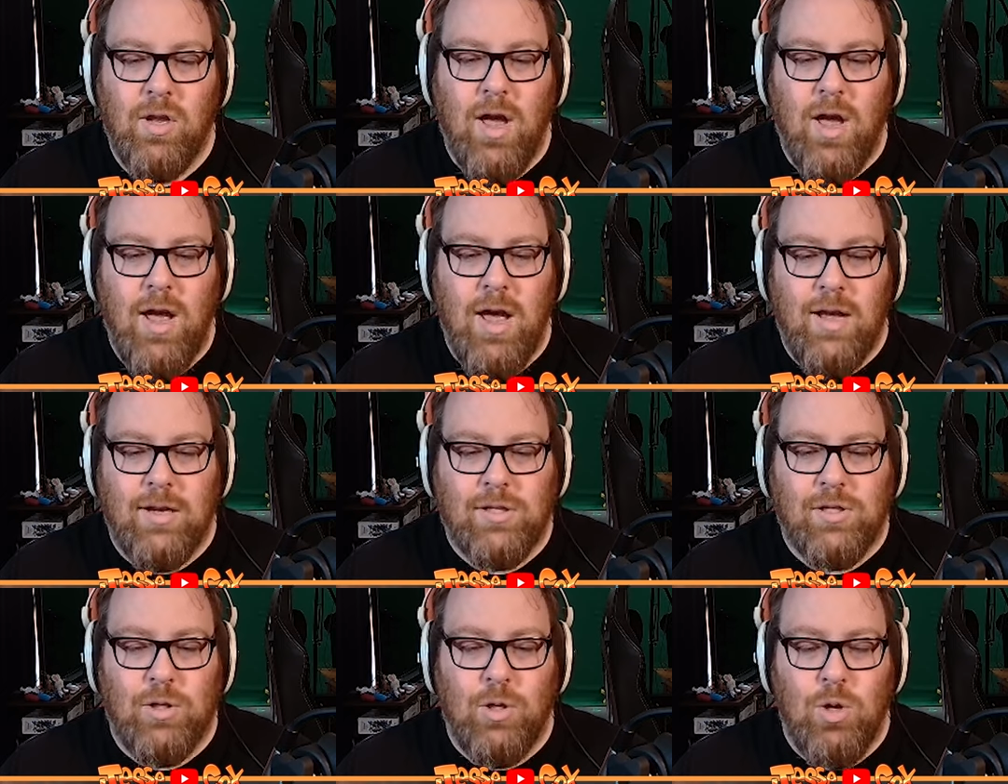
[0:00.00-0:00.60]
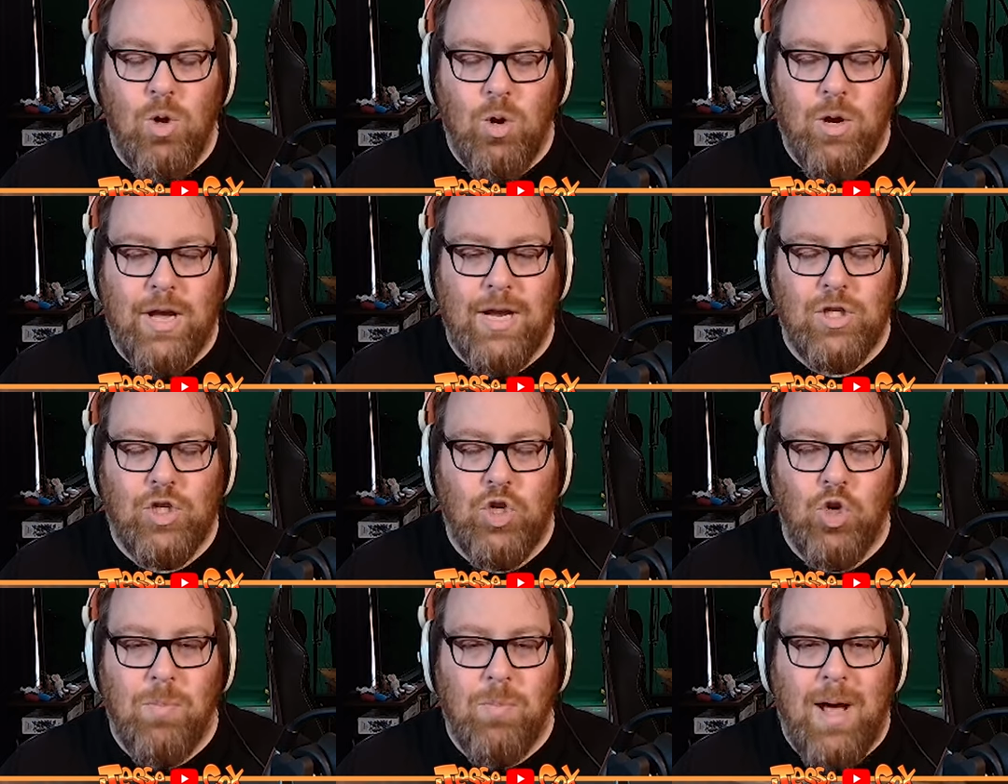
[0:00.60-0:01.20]
Yes, look
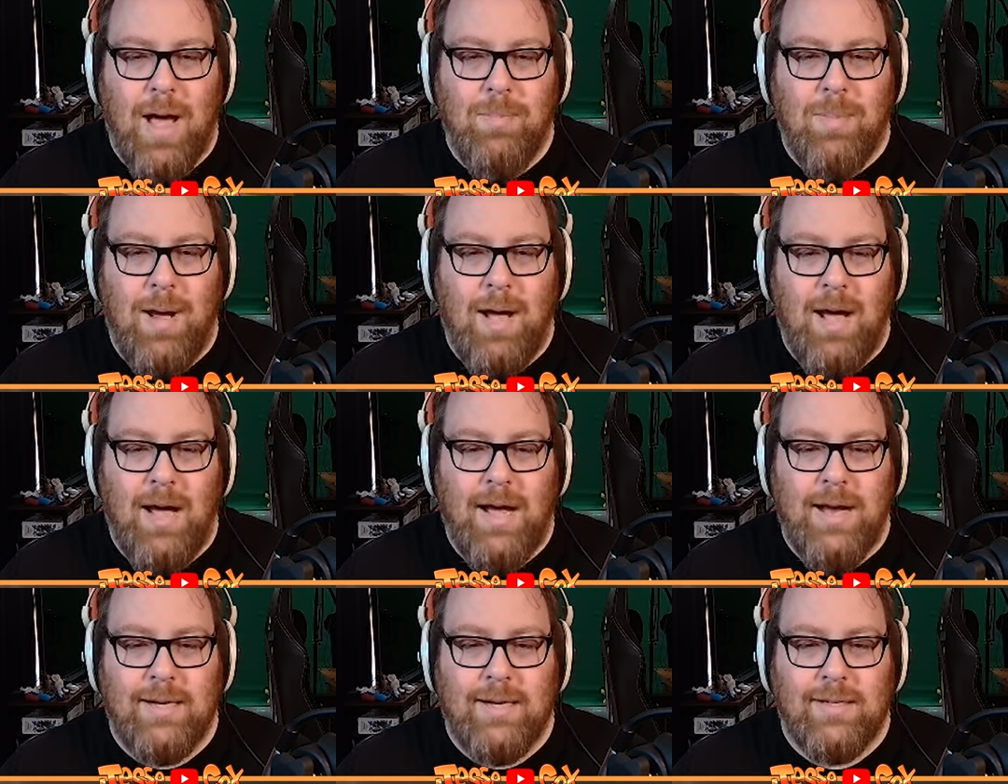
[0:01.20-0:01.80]
into my mind.